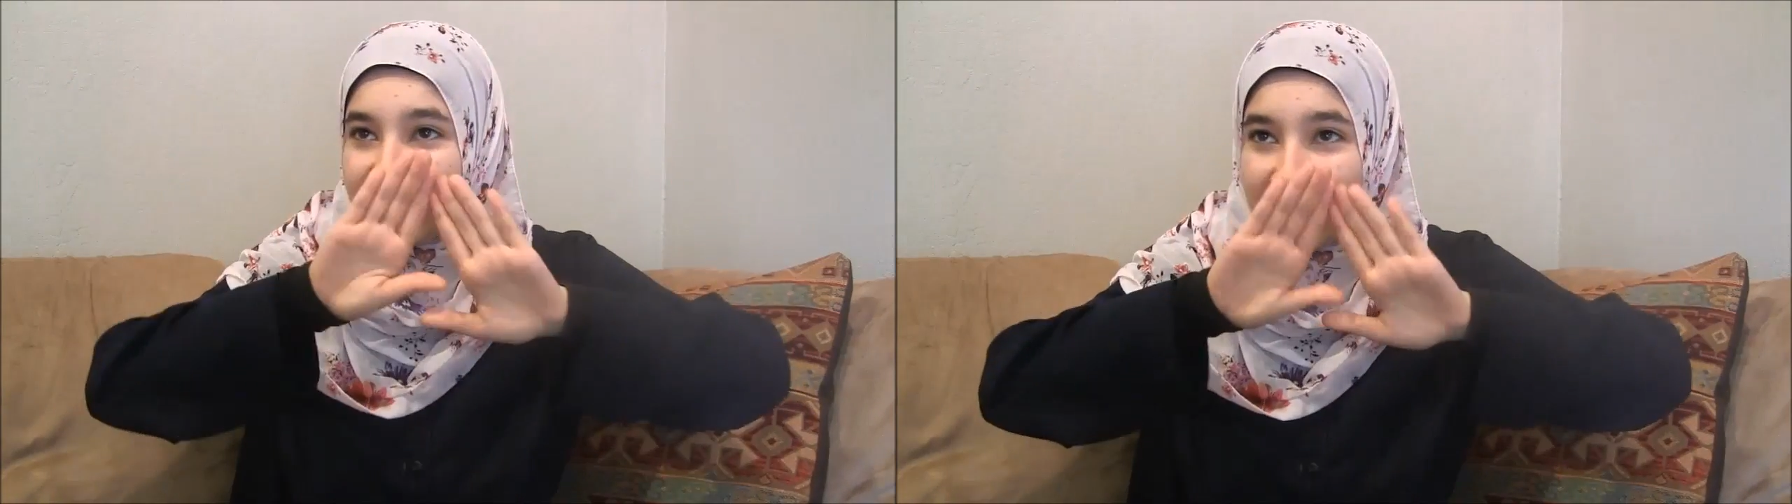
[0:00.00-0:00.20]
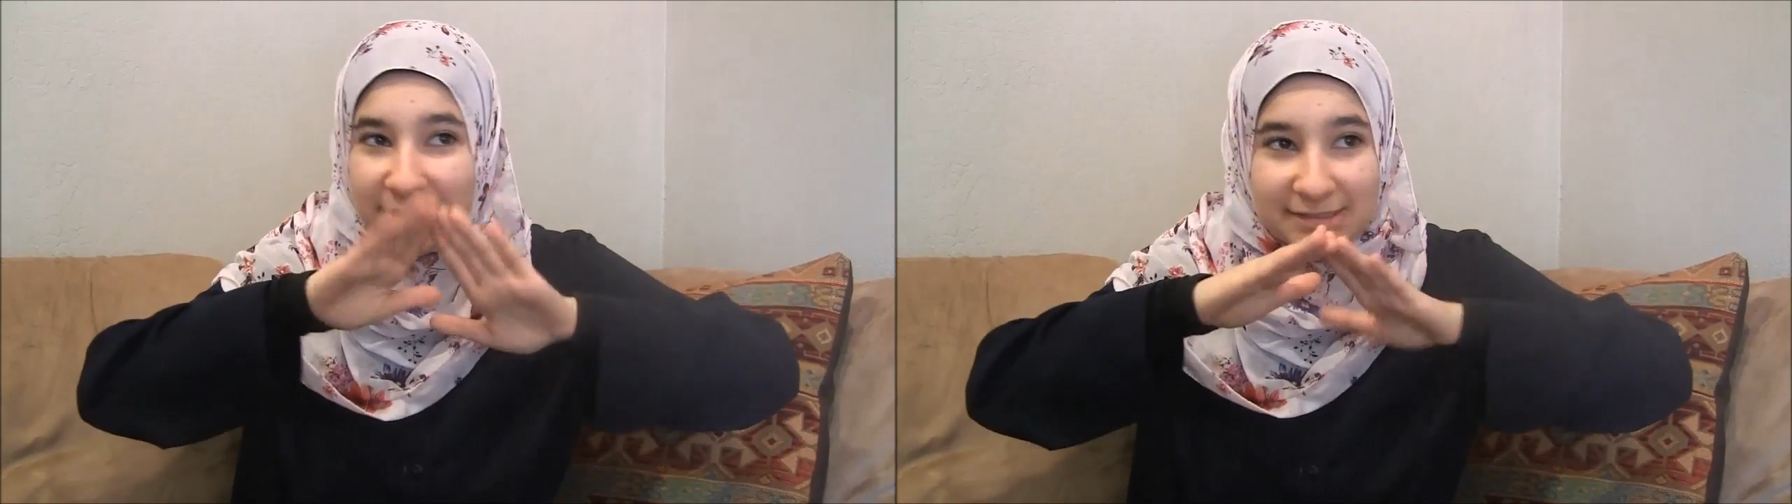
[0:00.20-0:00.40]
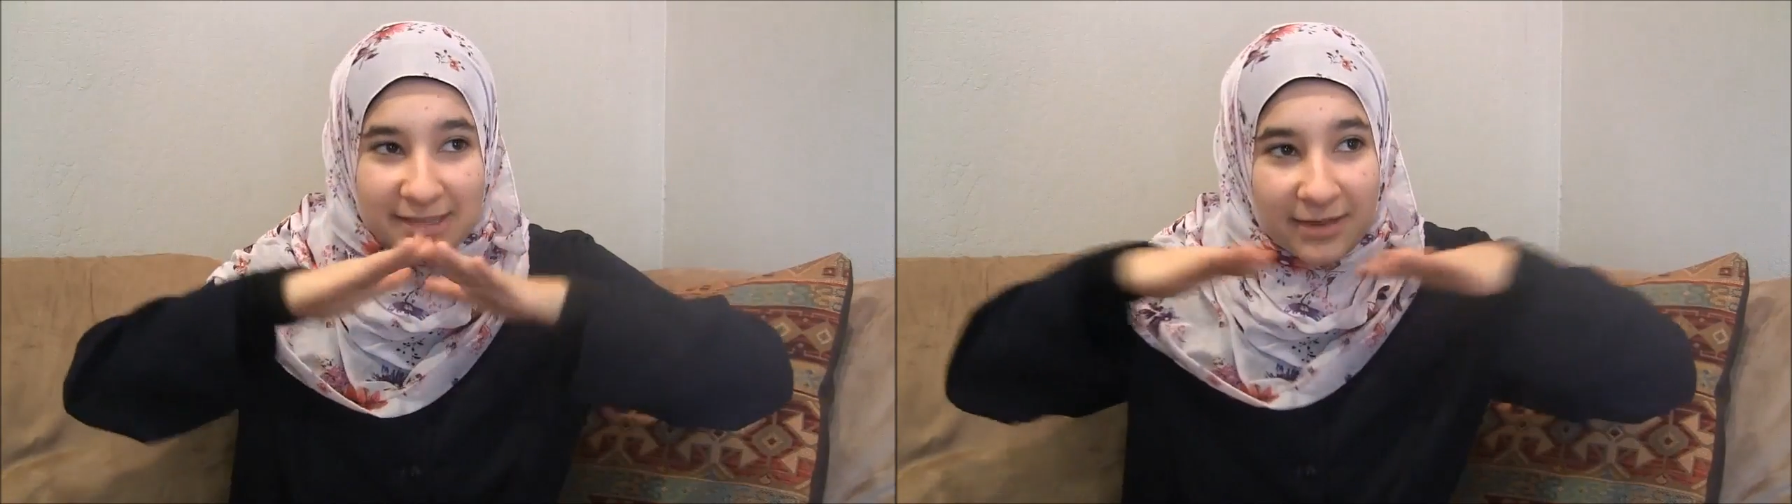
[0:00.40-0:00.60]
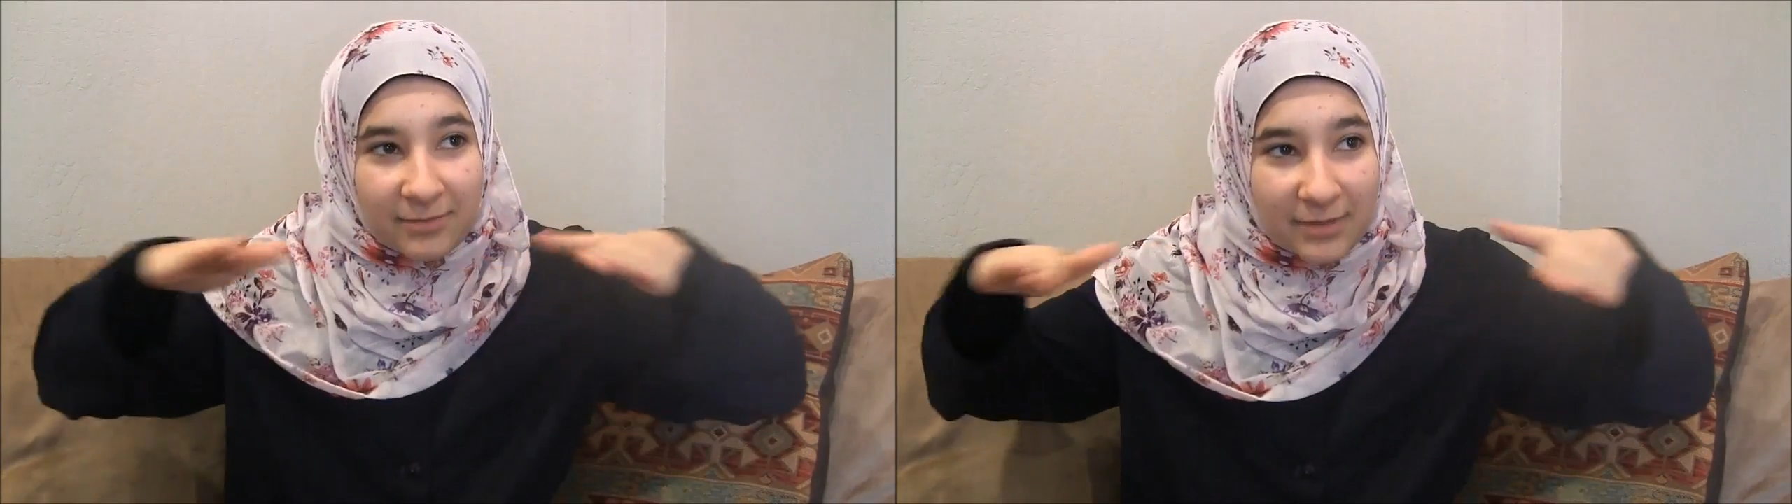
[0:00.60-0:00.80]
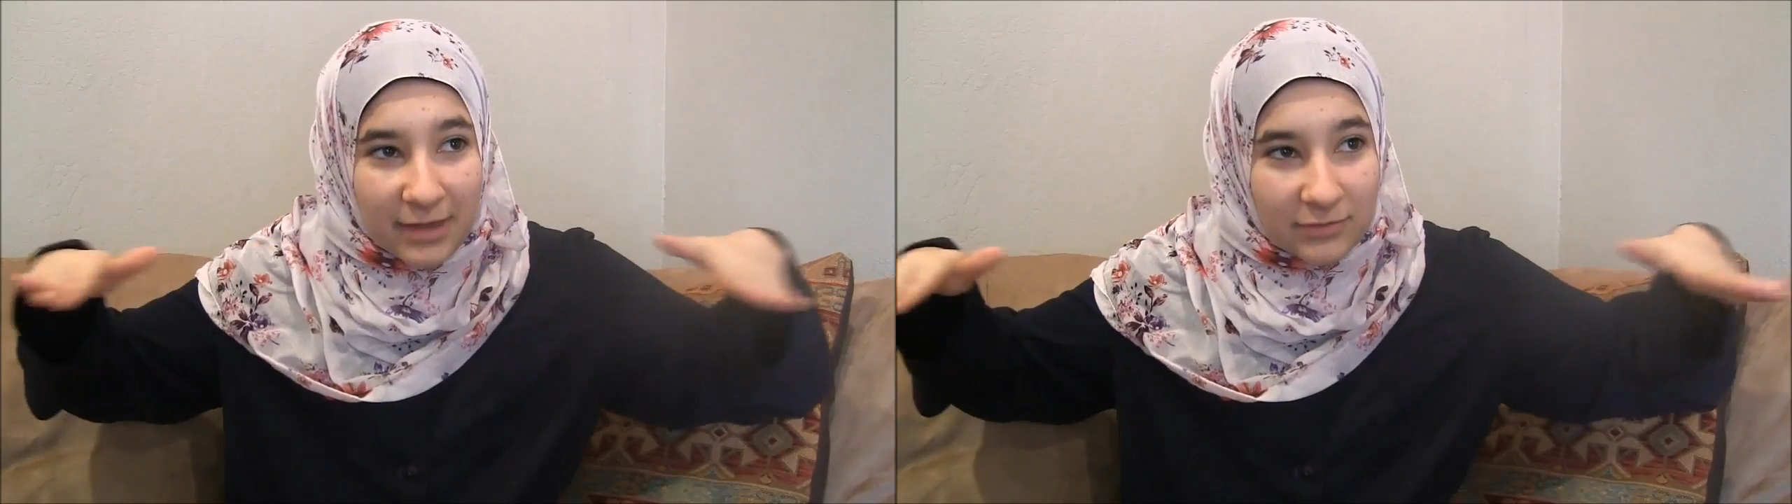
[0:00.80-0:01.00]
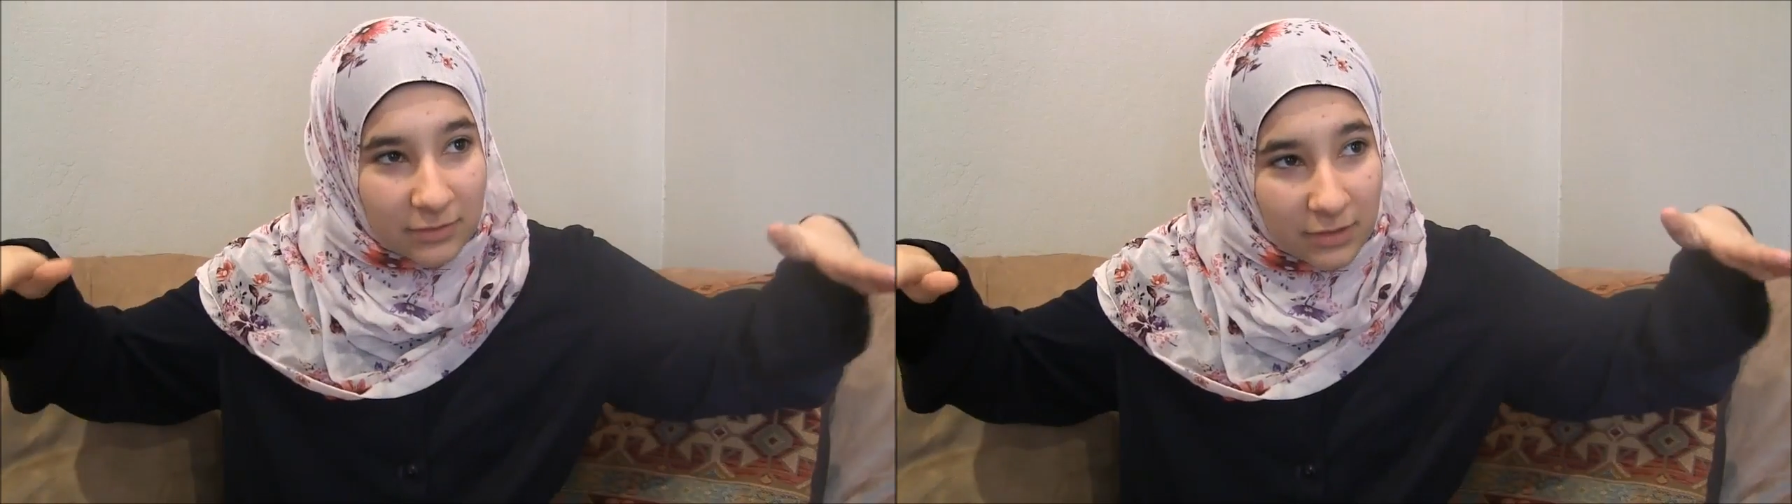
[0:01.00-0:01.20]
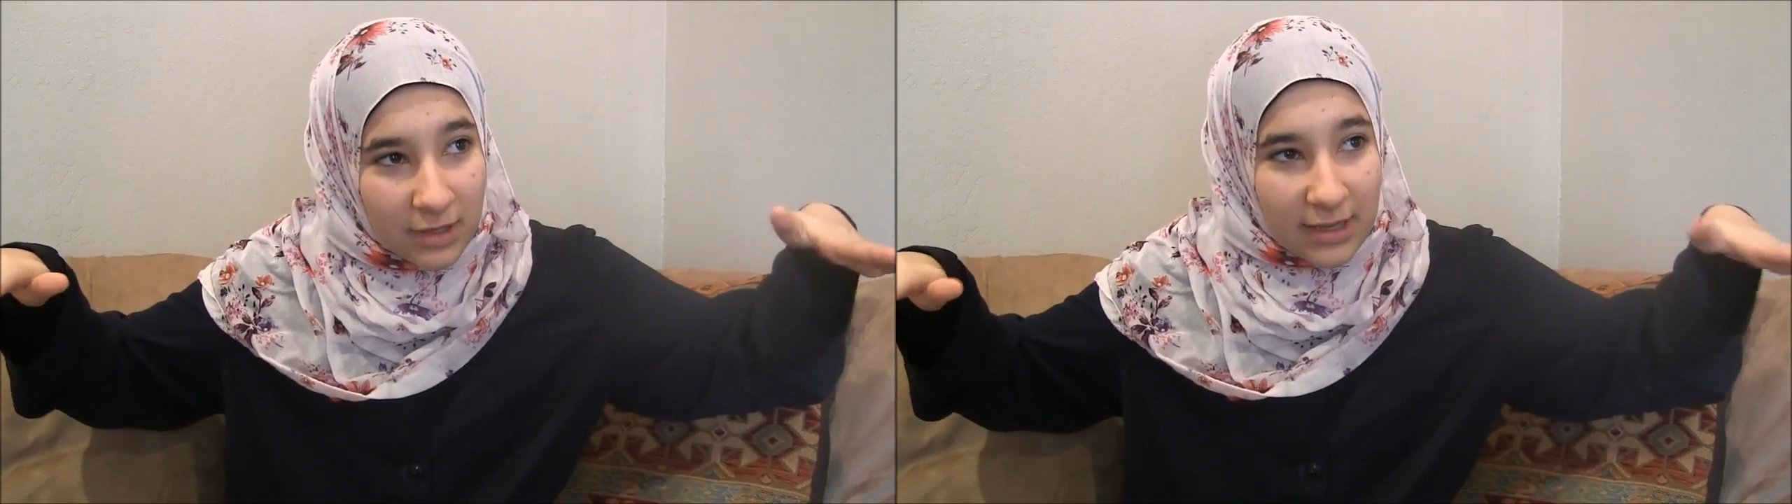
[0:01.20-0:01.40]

on the same level.